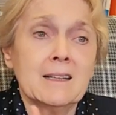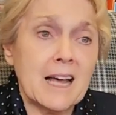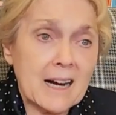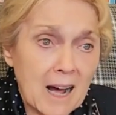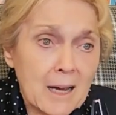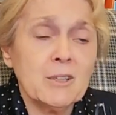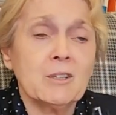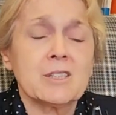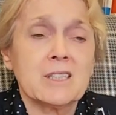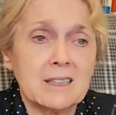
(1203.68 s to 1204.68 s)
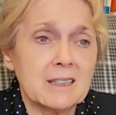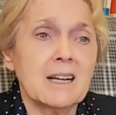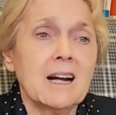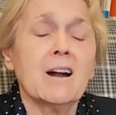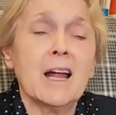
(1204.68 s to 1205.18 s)
that I'm using
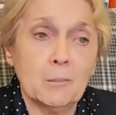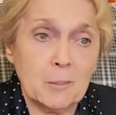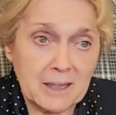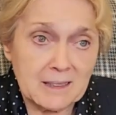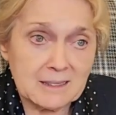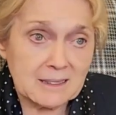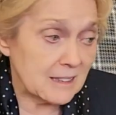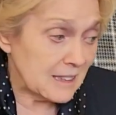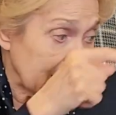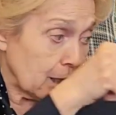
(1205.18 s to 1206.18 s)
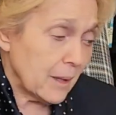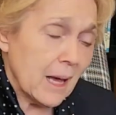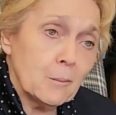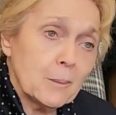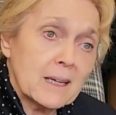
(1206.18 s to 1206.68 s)
are helping us. They'll be
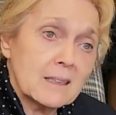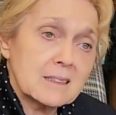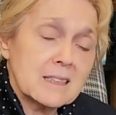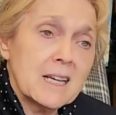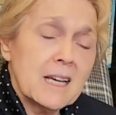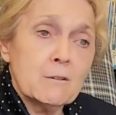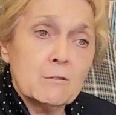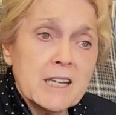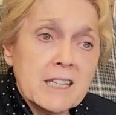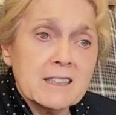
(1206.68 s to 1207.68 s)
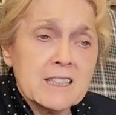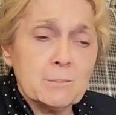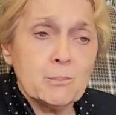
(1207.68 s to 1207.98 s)
helping us reading this